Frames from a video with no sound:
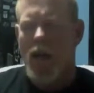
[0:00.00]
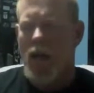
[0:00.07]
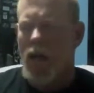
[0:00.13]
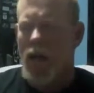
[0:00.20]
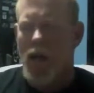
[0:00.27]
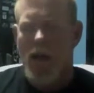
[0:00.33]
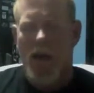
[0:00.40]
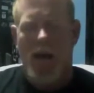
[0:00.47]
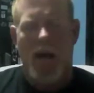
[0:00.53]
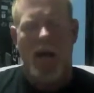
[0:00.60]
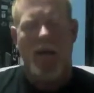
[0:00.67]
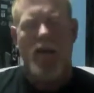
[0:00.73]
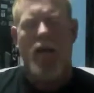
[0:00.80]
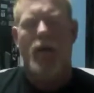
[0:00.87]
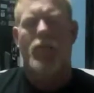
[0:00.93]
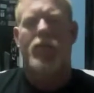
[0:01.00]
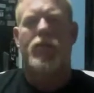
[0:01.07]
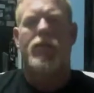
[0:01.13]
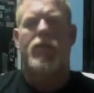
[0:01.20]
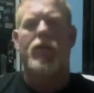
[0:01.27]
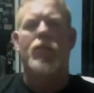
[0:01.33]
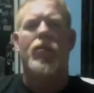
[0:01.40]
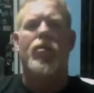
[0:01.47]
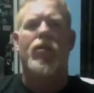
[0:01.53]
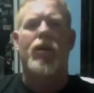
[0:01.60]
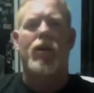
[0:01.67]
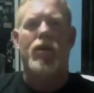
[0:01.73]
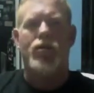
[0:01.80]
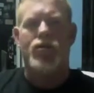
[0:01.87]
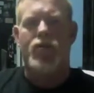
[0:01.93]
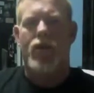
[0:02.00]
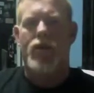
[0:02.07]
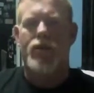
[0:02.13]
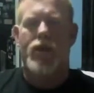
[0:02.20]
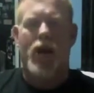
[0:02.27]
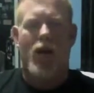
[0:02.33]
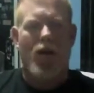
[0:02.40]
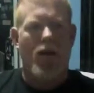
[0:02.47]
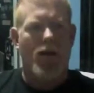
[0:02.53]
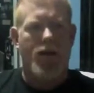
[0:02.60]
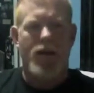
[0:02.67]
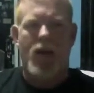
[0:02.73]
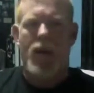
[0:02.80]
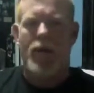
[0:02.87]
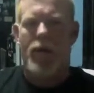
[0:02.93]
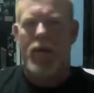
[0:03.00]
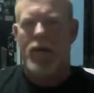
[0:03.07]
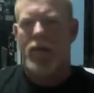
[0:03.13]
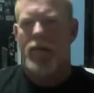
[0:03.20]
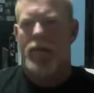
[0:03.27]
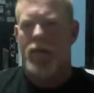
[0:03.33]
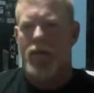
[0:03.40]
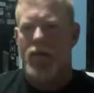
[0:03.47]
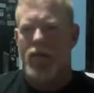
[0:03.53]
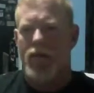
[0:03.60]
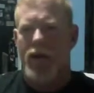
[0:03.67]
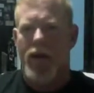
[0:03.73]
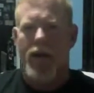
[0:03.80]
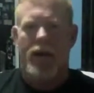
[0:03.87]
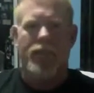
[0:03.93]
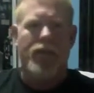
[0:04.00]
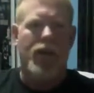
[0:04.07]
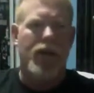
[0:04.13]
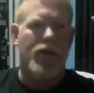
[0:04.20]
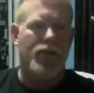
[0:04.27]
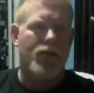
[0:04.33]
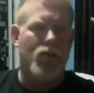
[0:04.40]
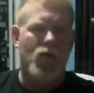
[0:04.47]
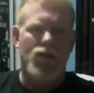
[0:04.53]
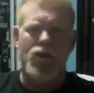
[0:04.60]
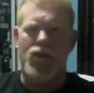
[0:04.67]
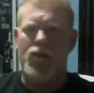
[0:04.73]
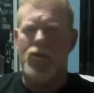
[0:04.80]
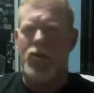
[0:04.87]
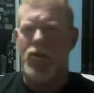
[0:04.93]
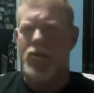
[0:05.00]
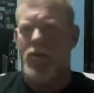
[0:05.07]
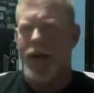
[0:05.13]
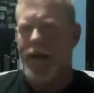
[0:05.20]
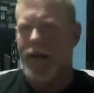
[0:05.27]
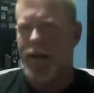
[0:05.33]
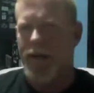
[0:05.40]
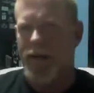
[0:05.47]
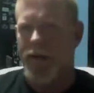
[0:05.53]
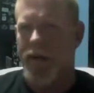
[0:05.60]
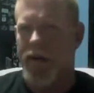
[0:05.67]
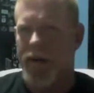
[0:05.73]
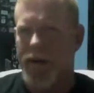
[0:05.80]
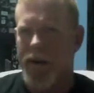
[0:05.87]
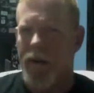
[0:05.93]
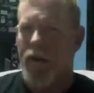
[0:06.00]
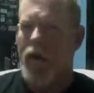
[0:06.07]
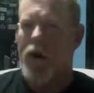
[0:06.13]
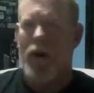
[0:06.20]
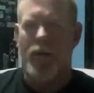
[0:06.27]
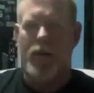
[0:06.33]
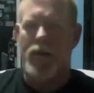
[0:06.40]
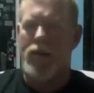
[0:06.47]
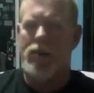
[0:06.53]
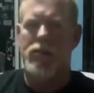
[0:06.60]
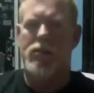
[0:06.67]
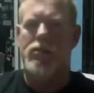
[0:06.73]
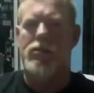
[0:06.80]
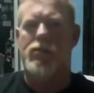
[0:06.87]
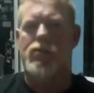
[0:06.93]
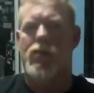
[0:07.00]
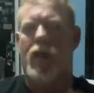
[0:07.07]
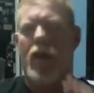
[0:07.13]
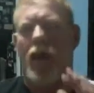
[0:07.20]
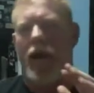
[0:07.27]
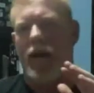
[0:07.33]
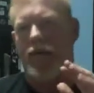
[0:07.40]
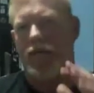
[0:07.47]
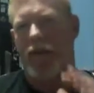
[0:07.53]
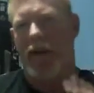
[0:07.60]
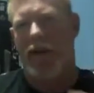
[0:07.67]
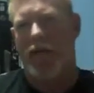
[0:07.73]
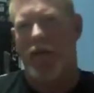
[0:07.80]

Yeah, terrible, terrible thing. You stress out all the time. How many pills do I have left? What's it doing to my liver? You know, I mean, this is a life that if